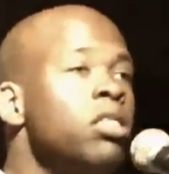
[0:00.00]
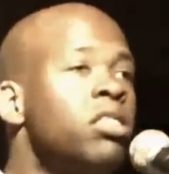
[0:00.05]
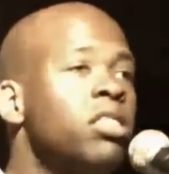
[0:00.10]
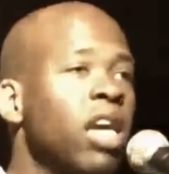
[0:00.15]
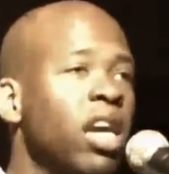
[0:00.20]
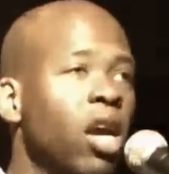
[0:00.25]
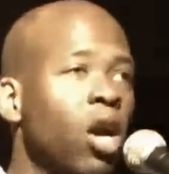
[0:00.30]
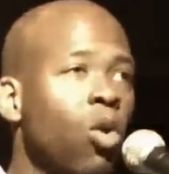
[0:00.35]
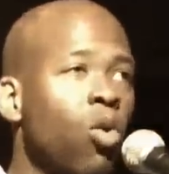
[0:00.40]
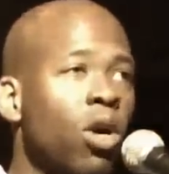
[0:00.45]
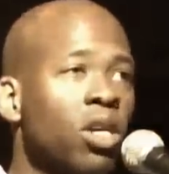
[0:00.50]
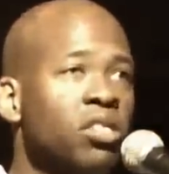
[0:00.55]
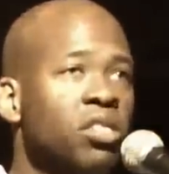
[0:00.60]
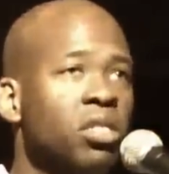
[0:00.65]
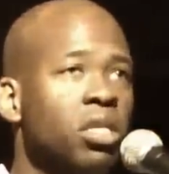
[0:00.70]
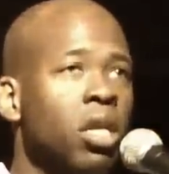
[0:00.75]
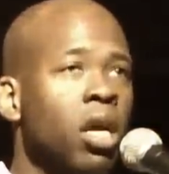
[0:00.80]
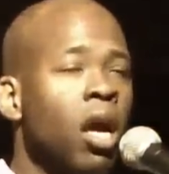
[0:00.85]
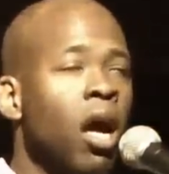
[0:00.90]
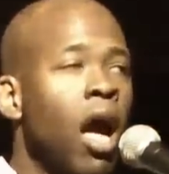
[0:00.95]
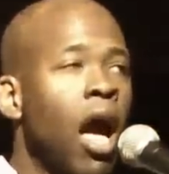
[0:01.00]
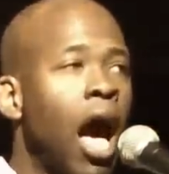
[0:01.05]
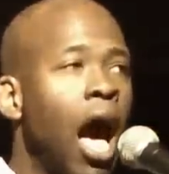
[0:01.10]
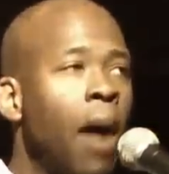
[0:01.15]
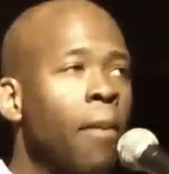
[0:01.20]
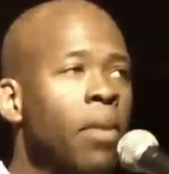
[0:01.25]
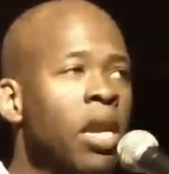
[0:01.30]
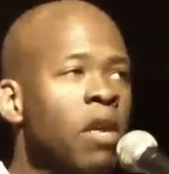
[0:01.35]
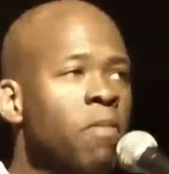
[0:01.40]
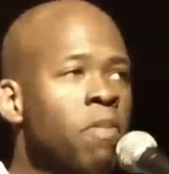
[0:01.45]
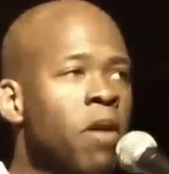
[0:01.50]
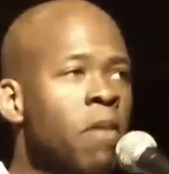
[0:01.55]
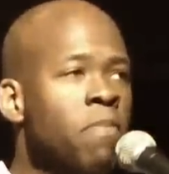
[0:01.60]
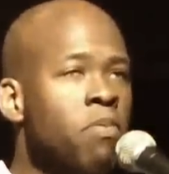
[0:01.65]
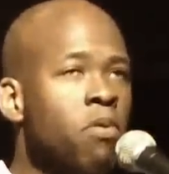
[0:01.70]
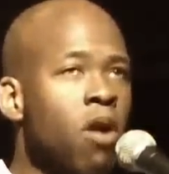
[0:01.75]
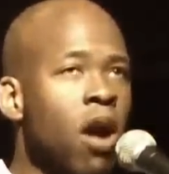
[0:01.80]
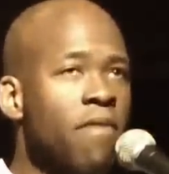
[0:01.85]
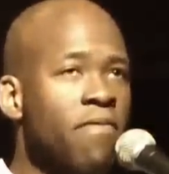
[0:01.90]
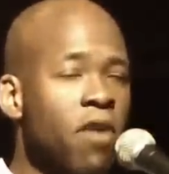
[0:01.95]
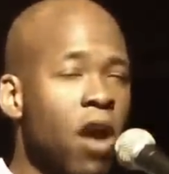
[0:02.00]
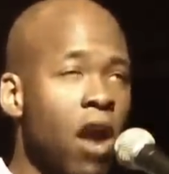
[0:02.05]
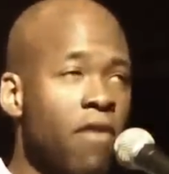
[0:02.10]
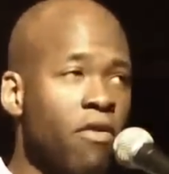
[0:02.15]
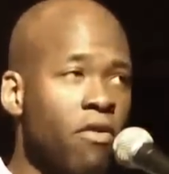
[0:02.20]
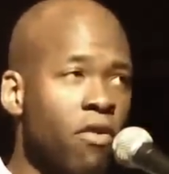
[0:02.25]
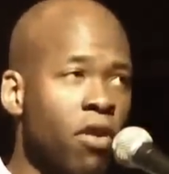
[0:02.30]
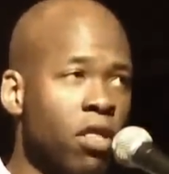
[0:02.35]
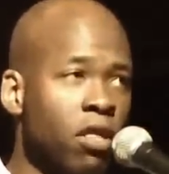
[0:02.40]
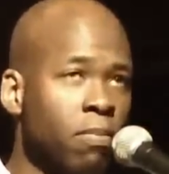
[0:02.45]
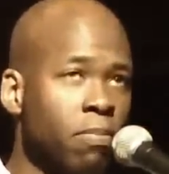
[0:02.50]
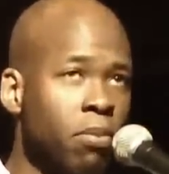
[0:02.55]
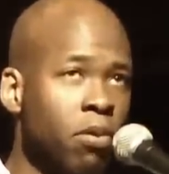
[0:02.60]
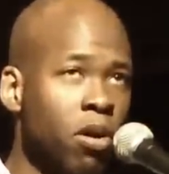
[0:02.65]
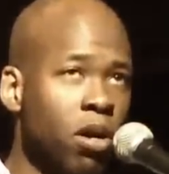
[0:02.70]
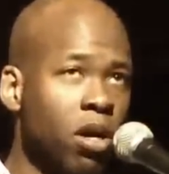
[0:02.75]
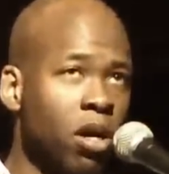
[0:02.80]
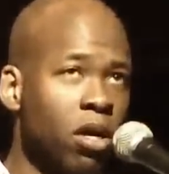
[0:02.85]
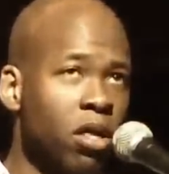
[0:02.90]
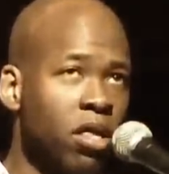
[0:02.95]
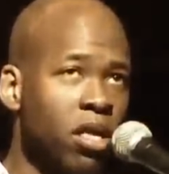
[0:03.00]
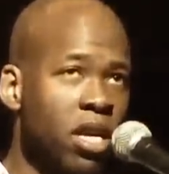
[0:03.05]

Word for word: second question, how many people have ever read the book